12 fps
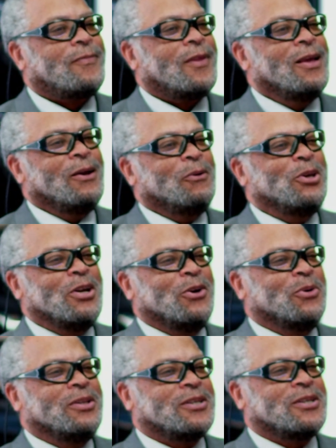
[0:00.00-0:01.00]
Well,
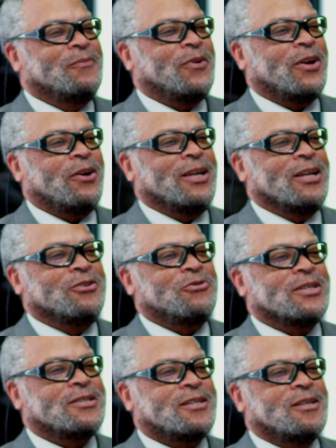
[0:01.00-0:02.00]
it's very
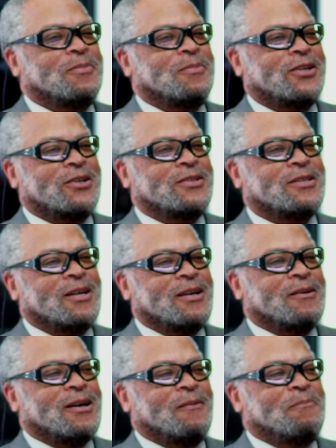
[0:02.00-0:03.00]
interesting because
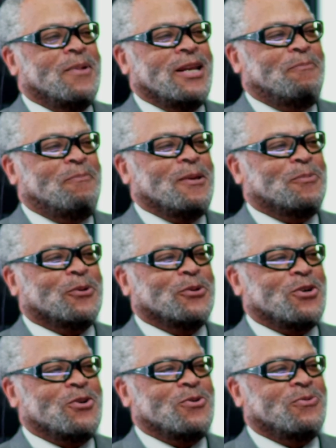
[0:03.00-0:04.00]
many people
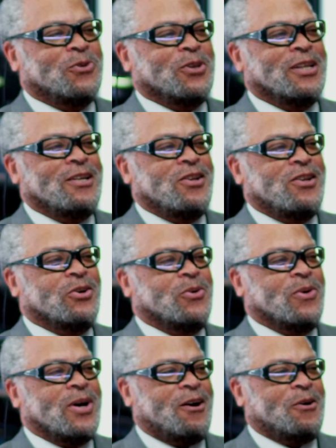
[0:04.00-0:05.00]
don't really know
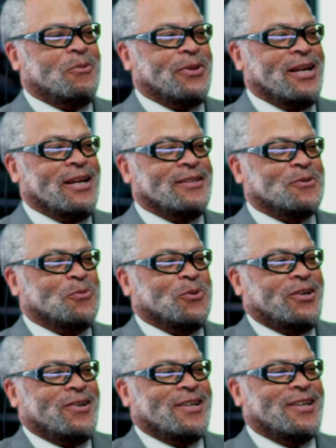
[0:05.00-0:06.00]
how plants
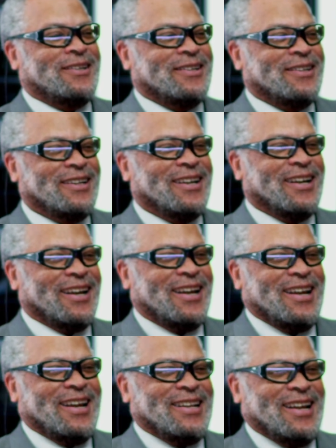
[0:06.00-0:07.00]
work.
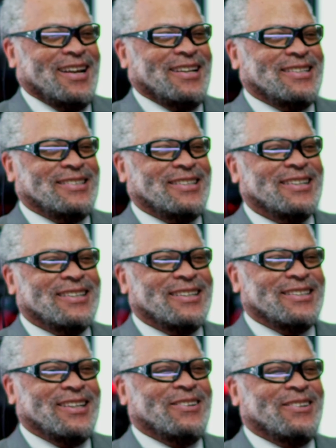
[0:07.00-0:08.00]
And
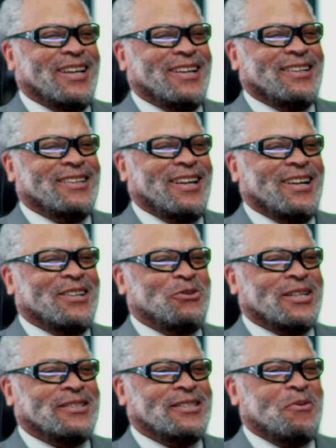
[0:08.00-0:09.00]
the
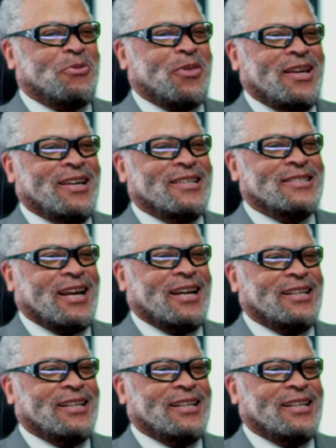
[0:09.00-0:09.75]
interesting thing is that